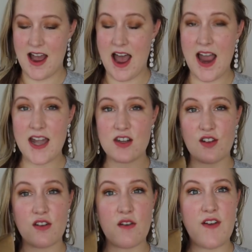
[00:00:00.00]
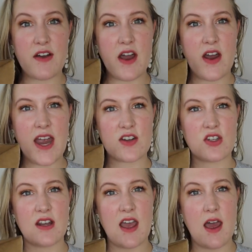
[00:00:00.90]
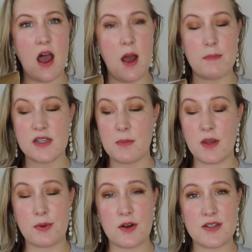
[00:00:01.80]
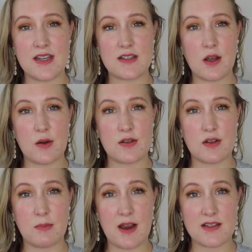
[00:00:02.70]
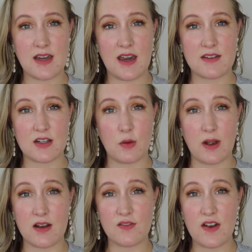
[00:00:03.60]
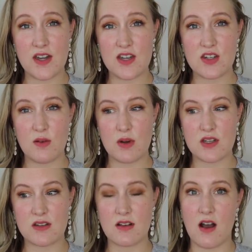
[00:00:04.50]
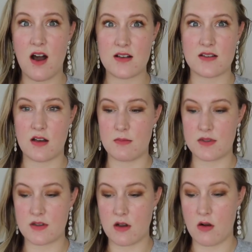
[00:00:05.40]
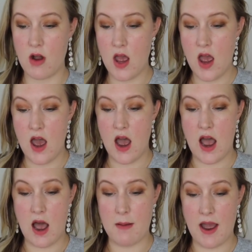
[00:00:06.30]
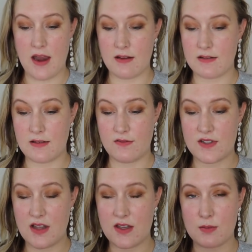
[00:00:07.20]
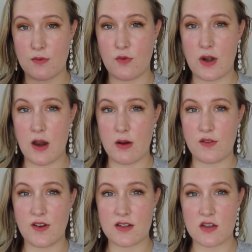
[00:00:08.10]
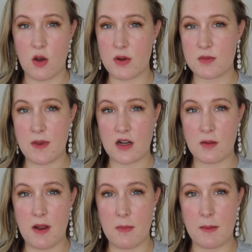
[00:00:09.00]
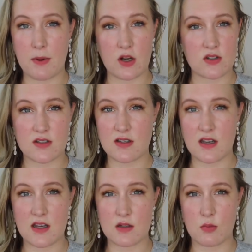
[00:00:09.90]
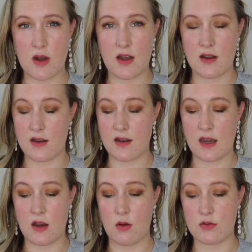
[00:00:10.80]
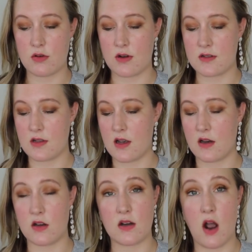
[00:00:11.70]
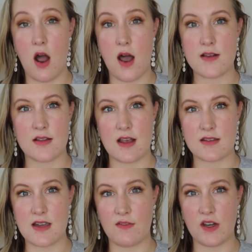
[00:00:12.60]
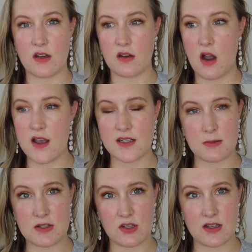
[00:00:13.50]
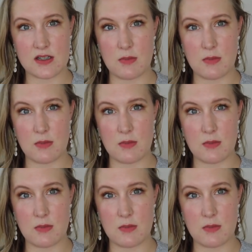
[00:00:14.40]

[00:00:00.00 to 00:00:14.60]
I just found out actually that um, some of the proceeds go to the Breast Cancer Awareness Foundation, which is awesome. So. Um, I said this before, I always feel so much better about my purchases when they go towards a good cause, and that's definitely a good cause, especially this